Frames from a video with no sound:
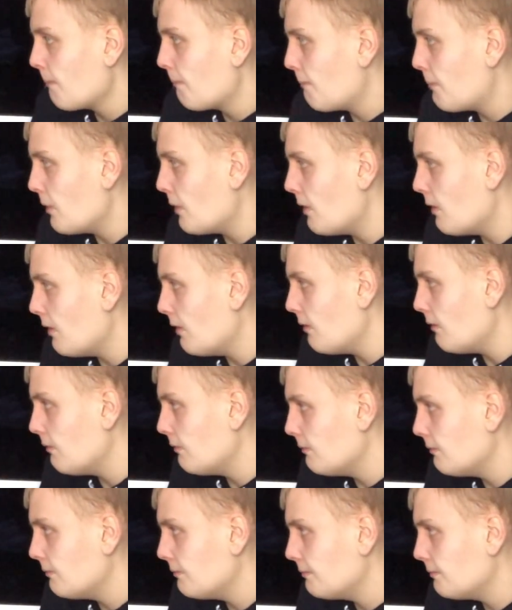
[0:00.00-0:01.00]
But
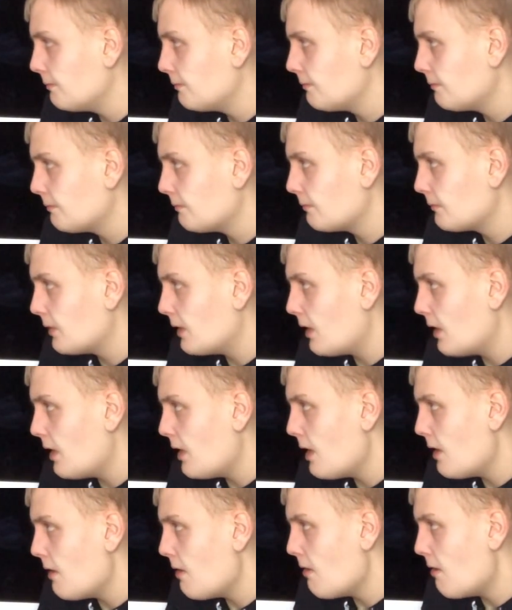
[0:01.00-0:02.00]

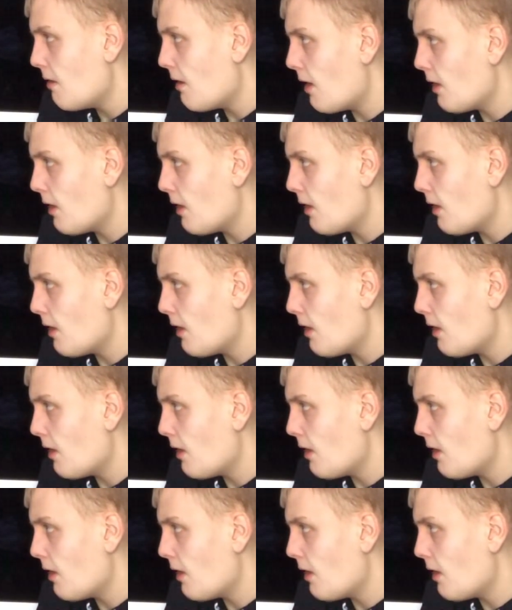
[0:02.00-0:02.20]
uh,